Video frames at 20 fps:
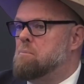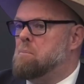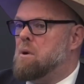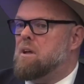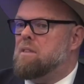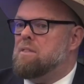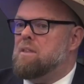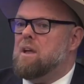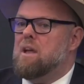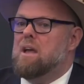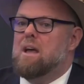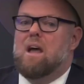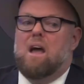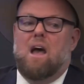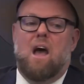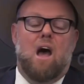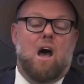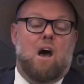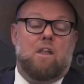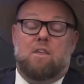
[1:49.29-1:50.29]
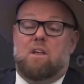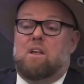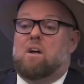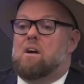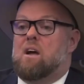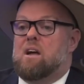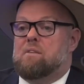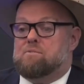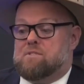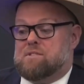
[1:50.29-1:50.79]
But I think
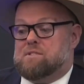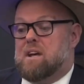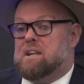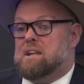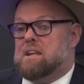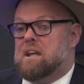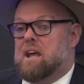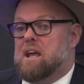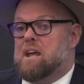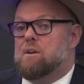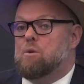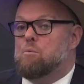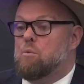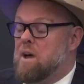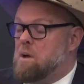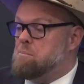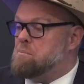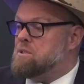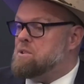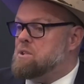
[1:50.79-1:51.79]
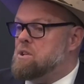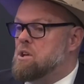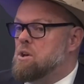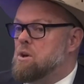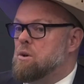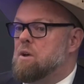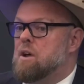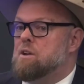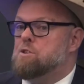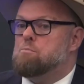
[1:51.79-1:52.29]
I have to say it again, what happened to
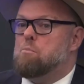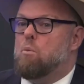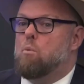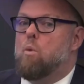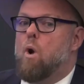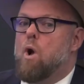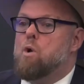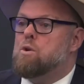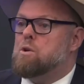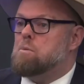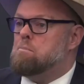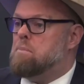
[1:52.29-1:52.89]
you has woken